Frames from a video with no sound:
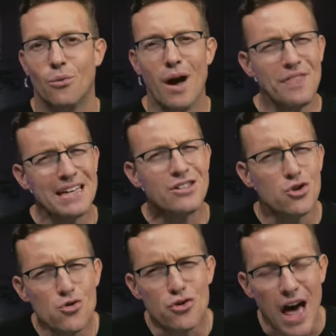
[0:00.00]
Why'd they
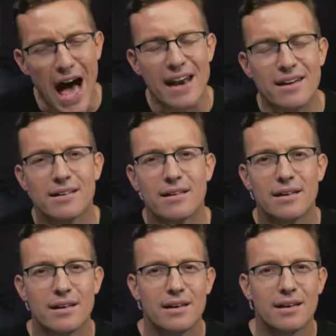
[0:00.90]
do that?
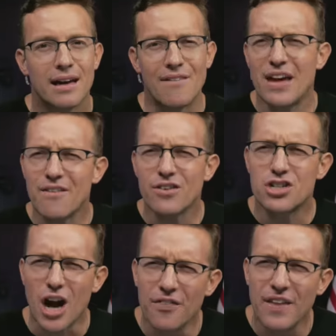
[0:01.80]
Have they ever
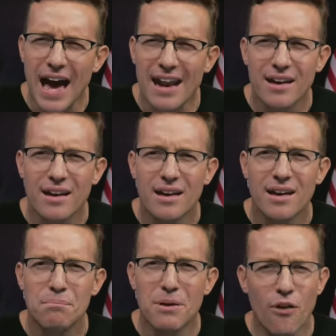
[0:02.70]
done that
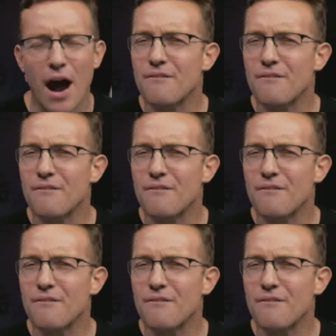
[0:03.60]
before?